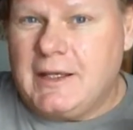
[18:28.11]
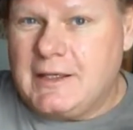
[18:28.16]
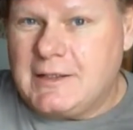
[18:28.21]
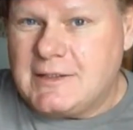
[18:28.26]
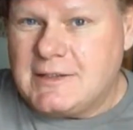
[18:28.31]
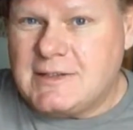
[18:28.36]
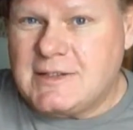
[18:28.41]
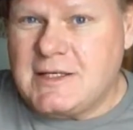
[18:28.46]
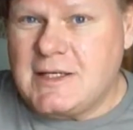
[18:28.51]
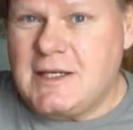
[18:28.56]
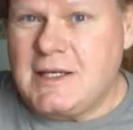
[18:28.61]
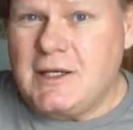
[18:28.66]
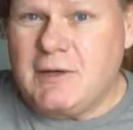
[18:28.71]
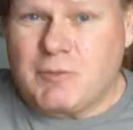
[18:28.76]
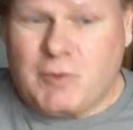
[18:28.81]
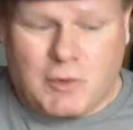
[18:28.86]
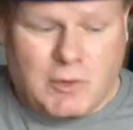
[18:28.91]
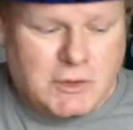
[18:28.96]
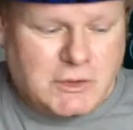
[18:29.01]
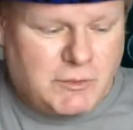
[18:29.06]
In D,
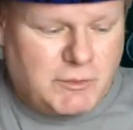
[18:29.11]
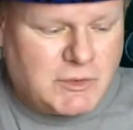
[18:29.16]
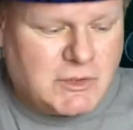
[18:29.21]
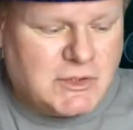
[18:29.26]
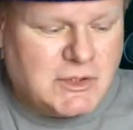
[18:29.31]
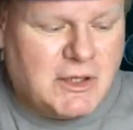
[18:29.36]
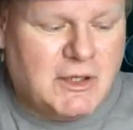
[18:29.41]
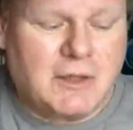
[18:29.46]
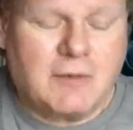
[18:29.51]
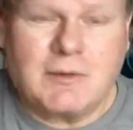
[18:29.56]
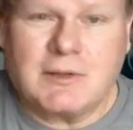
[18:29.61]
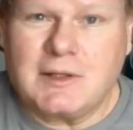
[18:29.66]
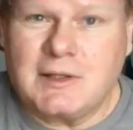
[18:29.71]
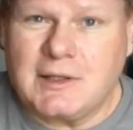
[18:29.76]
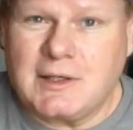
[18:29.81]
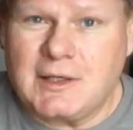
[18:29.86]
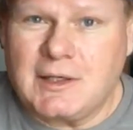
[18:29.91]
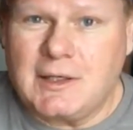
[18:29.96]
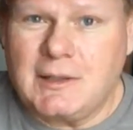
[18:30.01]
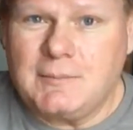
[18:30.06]
of course, we're starting with
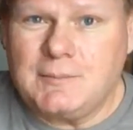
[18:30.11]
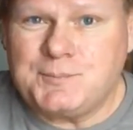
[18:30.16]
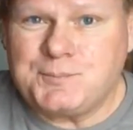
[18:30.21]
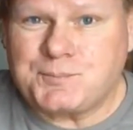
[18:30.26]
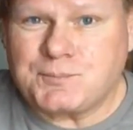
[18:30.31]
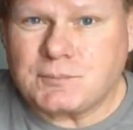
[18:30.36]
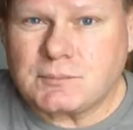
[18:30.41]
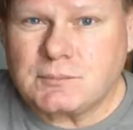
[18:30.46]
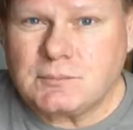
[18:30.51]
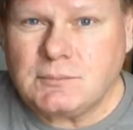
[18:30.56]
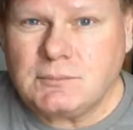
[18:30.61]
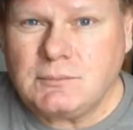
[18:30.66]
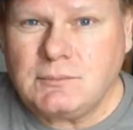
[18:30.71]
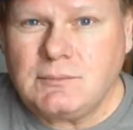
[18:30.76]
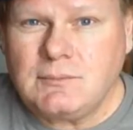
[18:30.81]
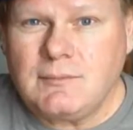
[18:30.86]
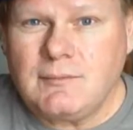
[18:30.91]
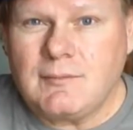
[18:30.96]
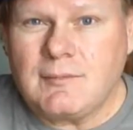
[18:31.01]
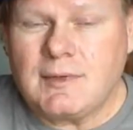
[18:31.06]
a D,
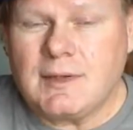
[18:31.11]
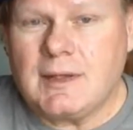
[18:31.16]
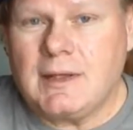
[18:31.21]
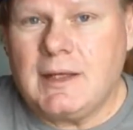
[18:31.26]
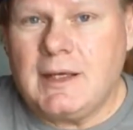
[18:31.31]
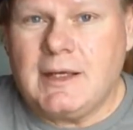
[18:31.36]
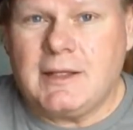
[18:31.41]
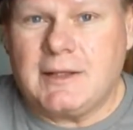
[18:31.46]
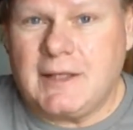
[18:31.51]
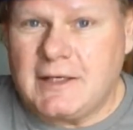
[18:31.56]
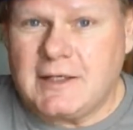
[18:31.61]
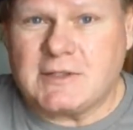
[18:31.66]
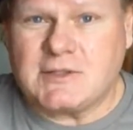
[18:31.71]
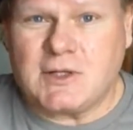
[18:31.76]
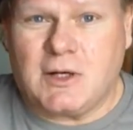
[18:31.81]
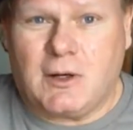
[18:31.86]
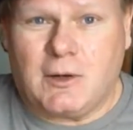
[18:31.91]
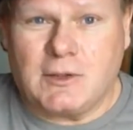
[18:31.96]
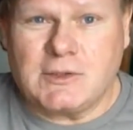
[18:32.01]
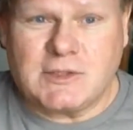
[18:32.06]
then
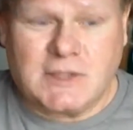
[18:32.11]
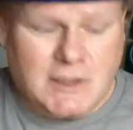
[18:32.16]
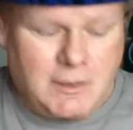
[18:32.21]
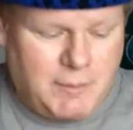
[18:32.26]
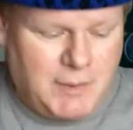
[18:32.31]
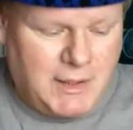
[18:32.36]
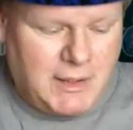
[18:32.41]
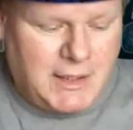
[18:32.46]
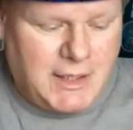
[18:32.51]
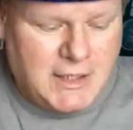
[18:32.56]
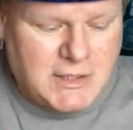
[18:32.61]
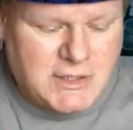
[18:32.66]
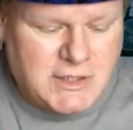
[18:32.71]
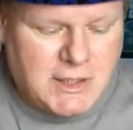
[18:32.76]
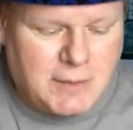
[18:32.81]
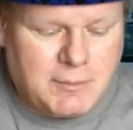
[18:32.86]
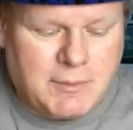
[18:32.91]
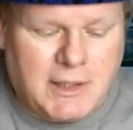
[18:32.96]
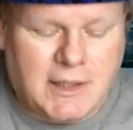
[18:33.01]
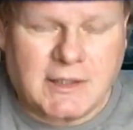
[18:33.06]
it's always going to be an A
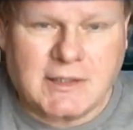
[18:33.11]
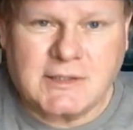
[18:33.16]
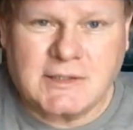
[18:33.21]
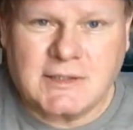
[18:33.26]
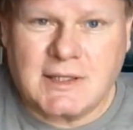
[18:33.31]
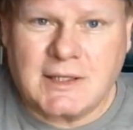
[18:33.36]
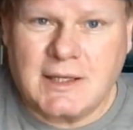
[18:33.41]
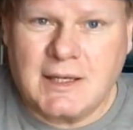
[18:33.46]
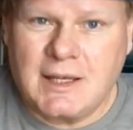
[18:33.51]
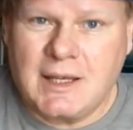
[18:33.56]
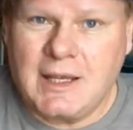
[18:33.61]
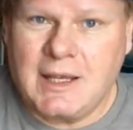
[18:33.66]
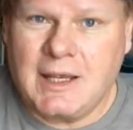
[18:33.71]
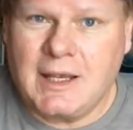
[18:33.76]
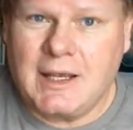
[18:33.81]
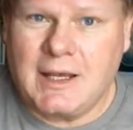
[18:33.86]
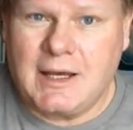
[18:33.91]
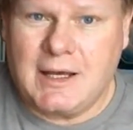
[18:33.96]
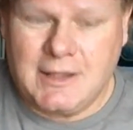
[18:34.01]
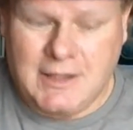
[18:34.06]
shape next,
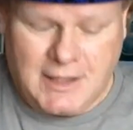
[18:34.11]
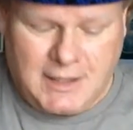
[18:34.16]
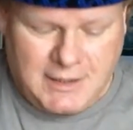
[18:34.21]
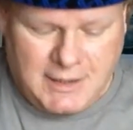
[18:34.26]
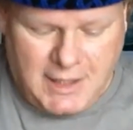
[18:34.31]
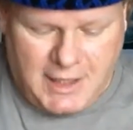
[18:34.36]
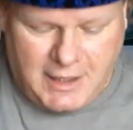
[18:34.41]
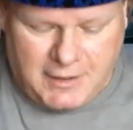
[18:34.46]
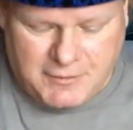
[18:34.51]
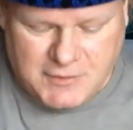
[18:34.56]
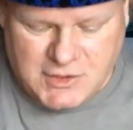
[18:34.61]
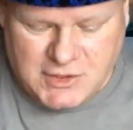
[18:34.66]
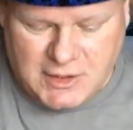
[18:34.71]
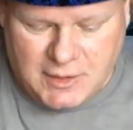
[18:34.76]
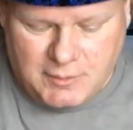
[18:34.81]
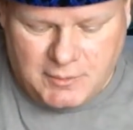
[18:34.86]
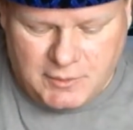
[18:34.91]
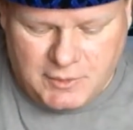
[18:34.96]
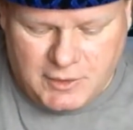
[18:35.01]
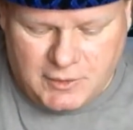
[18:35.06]
and then the F
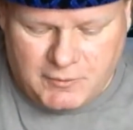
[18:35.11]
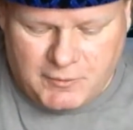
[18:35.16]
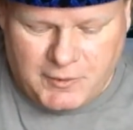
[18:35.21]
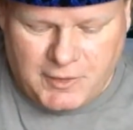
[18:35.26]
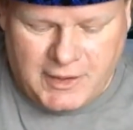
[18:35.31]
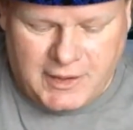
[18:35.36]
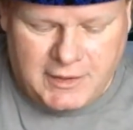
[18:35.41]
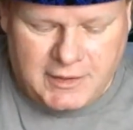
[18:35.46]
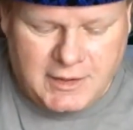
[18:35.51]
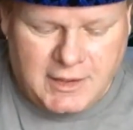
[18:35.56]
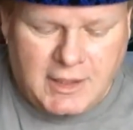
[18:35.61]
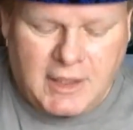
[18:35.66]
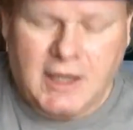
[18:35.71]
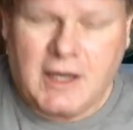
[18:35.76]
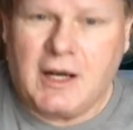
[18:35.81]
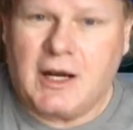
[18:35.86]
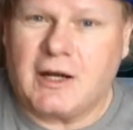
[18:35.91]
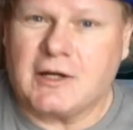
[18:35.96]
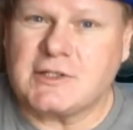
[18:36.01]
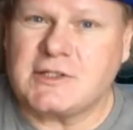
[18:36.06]
shape. And don't forget
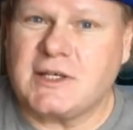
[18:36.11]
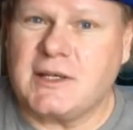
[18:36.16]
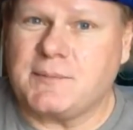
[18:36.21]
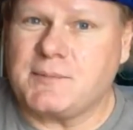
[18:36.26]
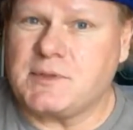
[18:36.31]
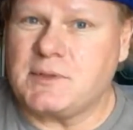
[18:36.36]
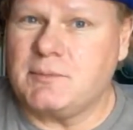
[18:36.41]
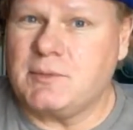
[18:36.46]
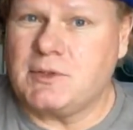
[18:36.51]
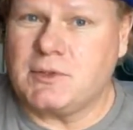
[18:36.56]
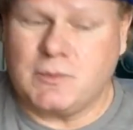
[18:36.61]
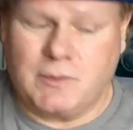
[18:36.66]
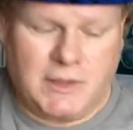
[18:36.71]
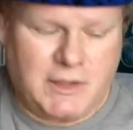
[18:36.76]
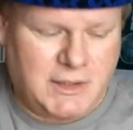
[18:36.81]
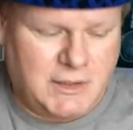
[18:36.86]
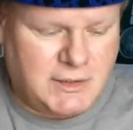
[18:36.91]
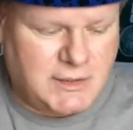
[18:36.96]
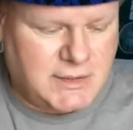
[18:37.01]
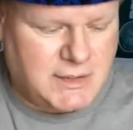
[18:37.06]
our skips in
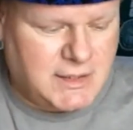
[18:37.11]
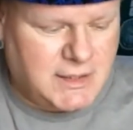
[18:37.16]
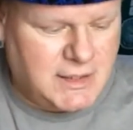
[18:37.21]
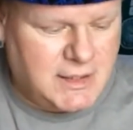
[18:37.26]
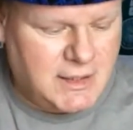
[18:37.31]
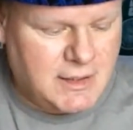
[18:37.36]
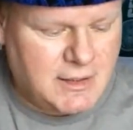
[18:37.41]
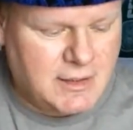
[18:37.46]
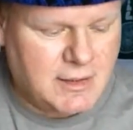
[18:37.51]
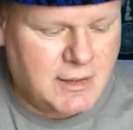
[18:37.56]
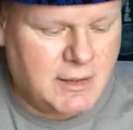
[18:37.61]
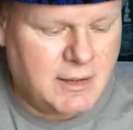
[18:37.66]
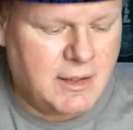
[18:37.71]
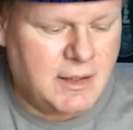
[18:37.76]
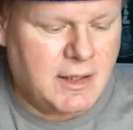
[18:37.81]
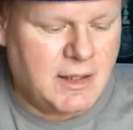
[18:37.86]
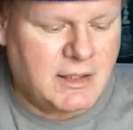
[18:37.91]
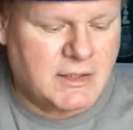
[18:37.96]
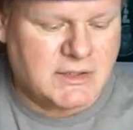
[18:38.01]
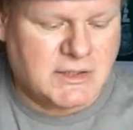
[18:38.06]
between, D,
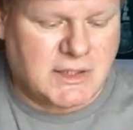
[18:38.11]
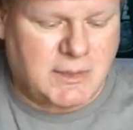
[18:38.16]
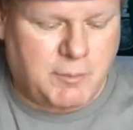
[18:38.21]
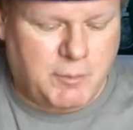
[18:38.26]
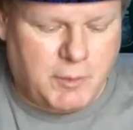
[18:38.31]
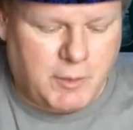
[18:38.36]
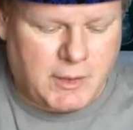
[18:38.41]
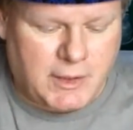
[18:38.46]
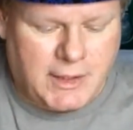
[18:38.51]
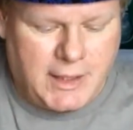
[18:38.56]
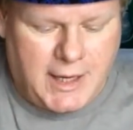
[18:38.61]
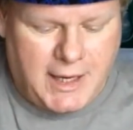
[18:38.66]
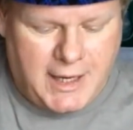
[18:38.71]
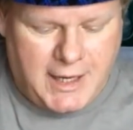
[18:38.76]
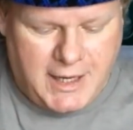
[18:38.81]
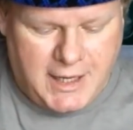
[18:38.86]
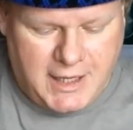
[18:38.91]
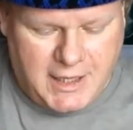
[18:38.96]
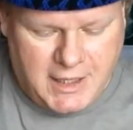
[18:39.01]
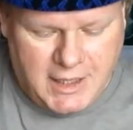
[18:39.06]
skip 1
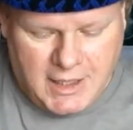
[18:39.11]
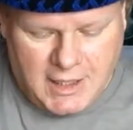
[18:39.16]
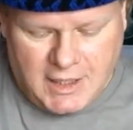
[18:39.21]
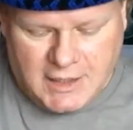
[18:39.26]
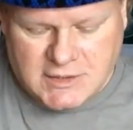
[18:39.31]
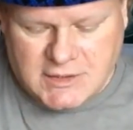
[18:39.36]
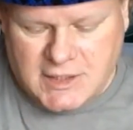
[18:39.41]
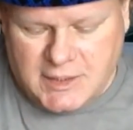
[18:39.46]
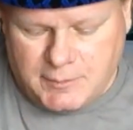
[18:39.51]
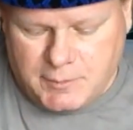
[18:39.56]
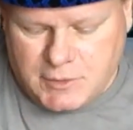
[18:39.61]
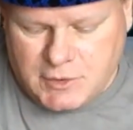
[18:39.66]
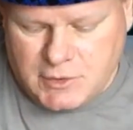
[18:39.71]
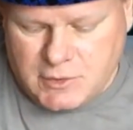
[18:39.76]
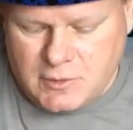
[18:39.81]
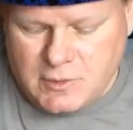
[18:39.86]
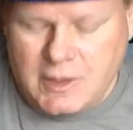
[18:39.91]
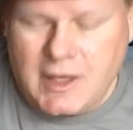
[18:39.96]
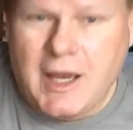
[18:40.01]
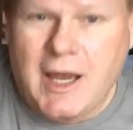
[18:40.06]
A, skip
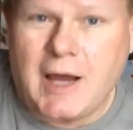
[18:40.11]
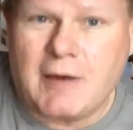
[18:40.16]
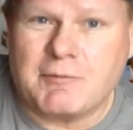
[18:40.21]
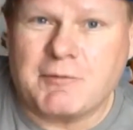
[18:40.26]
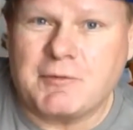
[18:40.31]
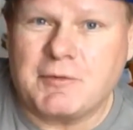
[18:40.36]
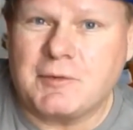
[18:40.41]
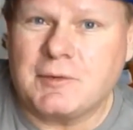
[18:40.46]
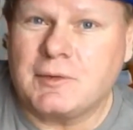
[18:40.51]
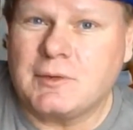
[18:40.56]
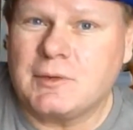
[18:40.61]
2 F.